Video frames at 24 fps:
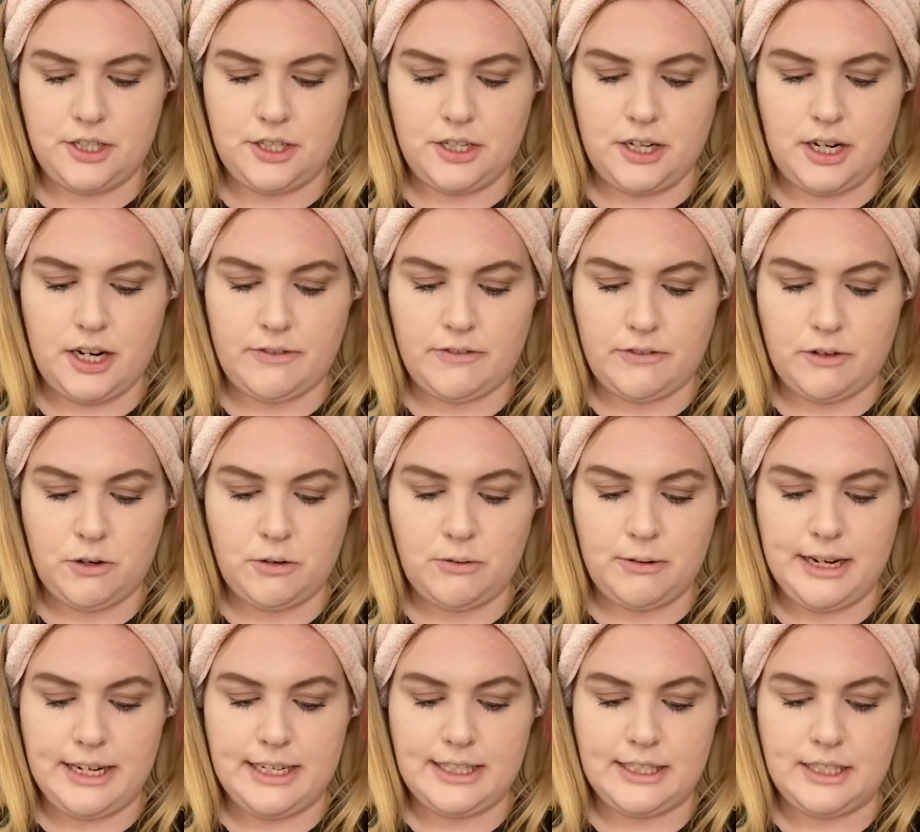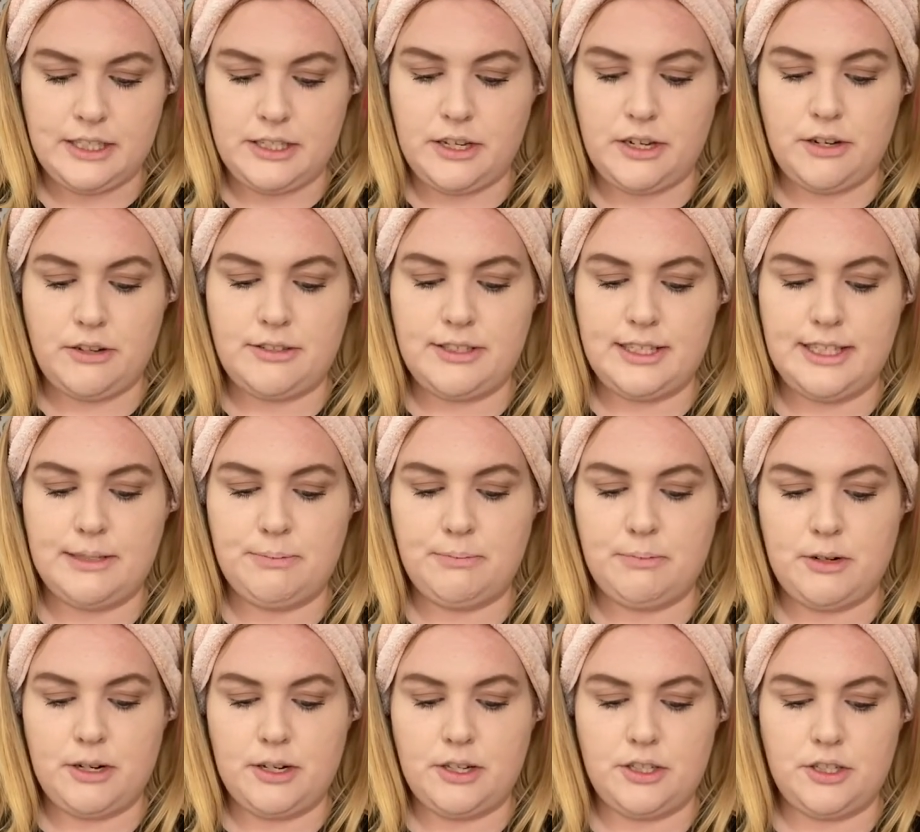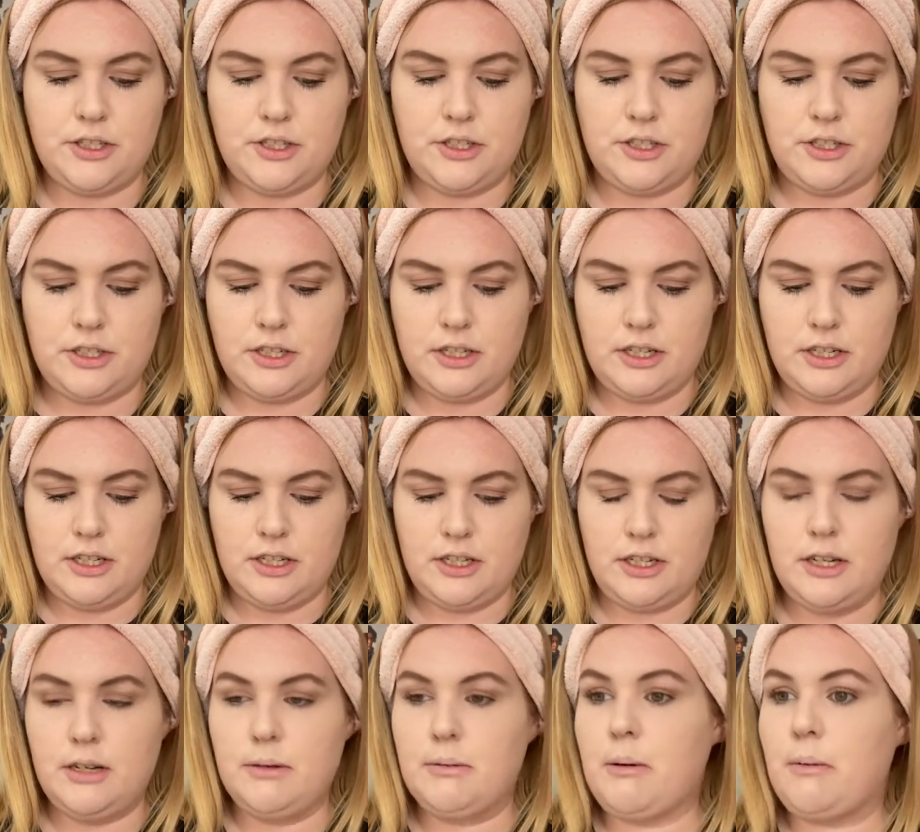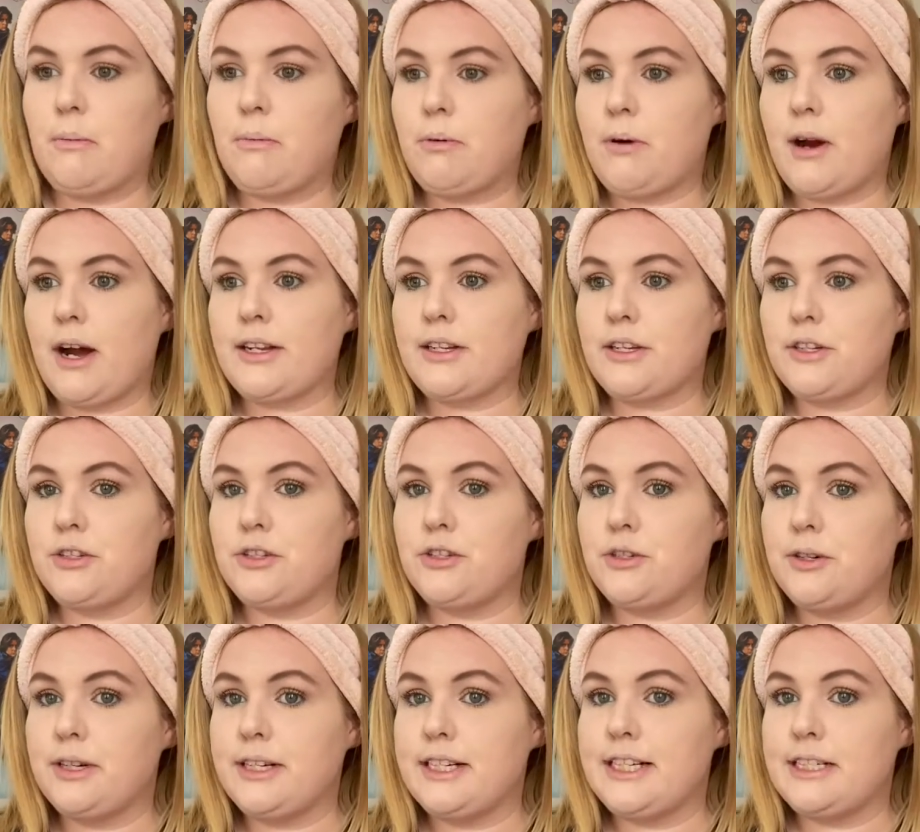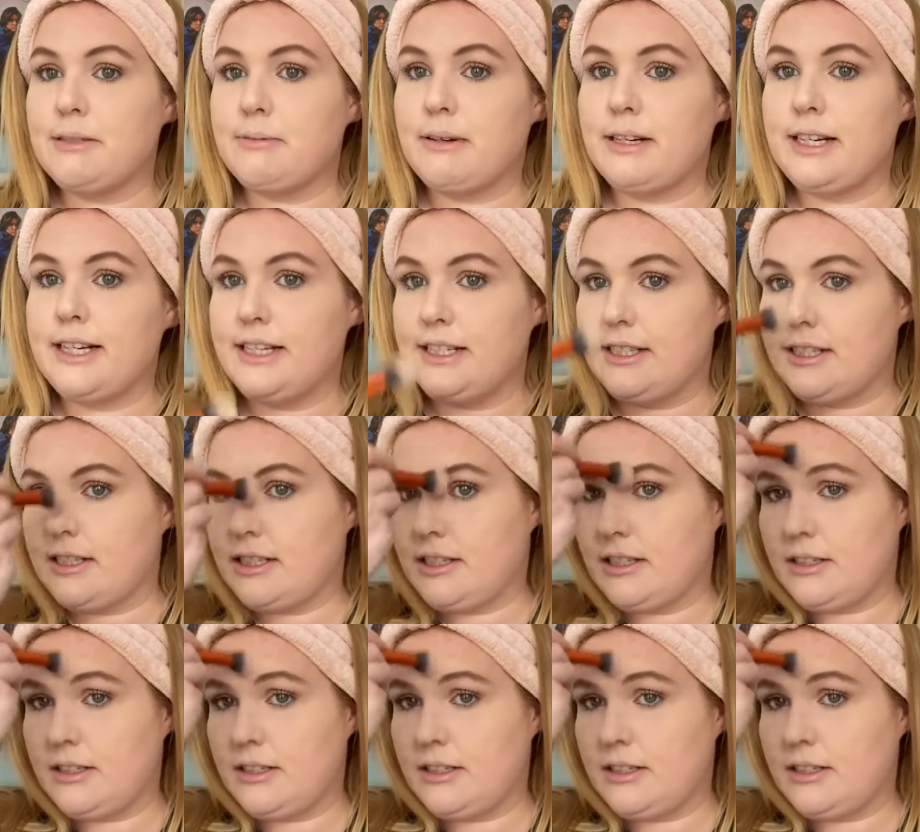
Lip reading: I've always used this brush. Pride and joy this one is.